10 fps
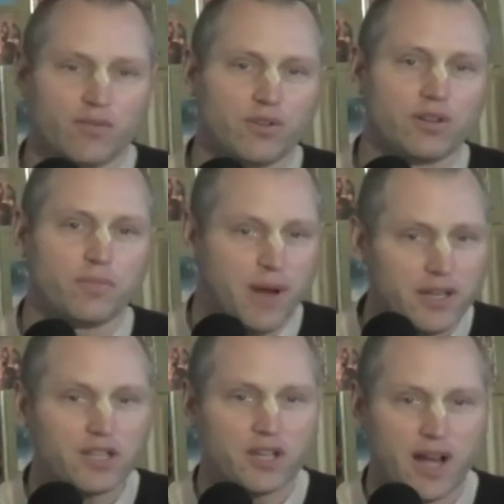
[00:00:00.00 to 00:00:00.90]
that word
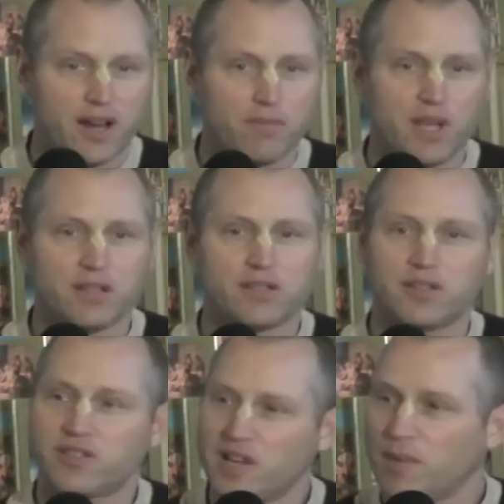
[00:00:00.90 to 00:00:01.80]
Upanishad, it means
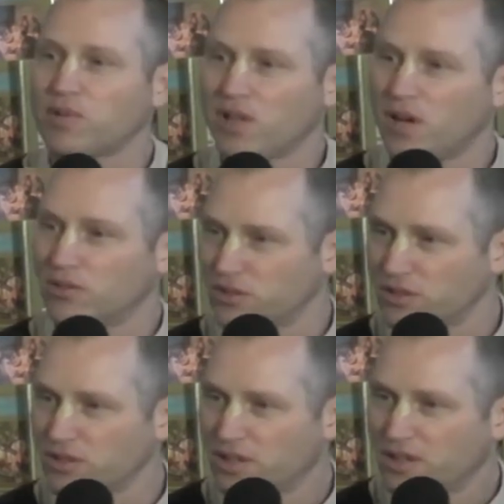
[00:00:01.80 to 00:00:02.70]
to sit up close.